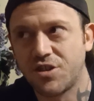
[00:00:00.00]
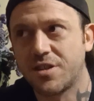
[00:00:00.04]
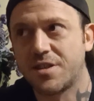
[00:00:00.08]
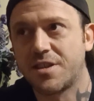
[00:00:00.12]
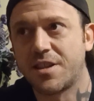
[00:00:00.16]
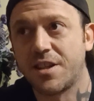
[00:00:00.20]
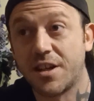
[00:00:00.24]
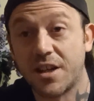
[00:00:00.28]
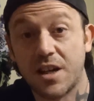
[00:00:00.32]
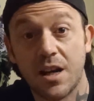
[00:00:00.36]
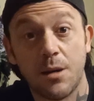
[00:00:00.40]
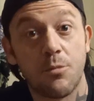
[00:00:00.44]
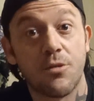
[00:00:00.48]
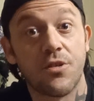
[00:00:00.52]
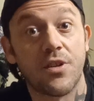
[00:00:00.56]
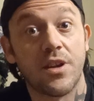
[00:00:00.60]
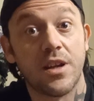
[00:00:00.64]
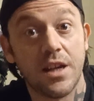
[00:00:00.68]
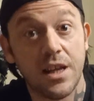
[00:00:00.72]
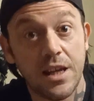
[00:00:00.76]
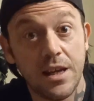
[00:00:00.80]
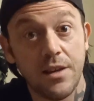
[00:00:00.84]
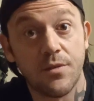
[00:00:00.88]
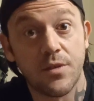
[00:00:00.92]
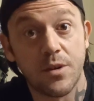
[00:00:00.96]
It's going to come with an
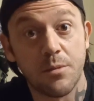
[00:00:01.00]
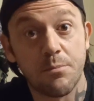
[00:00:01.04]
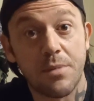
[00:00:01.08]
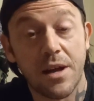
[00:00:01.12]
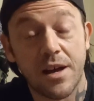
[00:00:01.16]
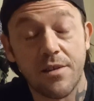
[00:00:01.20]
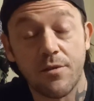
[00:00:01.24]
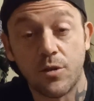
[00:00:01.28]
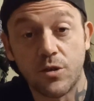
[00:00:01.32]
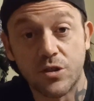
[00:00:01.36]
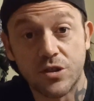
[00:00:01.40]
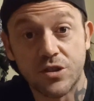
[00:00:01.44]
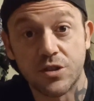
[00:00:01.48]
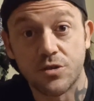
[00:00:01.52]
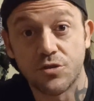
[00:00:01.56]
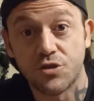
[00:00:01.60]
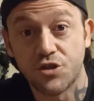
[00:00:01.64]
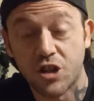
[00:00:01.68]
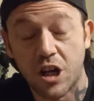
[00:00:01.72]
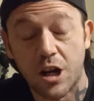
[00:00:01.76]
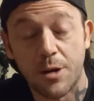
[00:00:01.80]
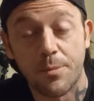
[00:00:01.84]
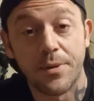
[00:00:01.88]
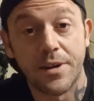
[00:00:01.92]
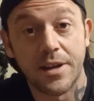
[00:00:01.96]
even bevel, so
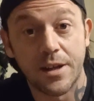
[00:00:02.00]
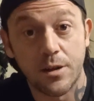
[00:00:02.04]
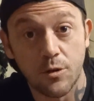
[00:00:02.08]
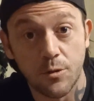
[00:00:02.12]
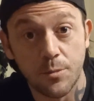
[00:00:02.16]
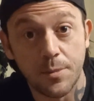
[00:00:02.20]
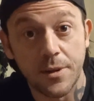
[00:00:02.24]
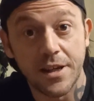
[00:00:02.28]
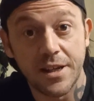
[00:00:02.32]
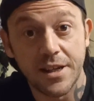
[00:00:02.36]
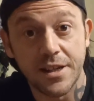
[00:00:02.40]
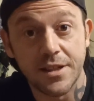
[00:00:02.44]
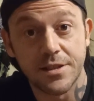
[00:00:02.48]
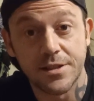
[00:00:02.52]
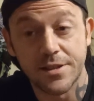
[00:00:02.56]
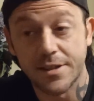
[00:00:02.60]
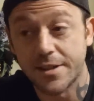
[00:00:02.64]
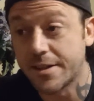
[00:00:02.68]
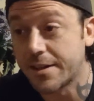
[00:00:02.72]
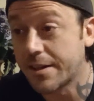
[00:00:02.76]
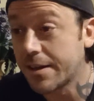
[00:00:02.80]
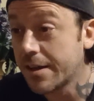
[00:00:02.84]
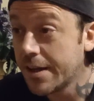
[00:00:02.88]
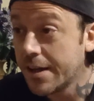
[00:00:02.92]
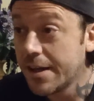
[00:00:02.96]
sharpening will be
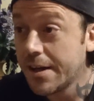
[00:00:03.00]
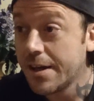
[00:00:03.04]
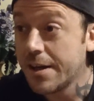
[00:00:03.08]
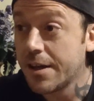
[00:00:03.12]
easier.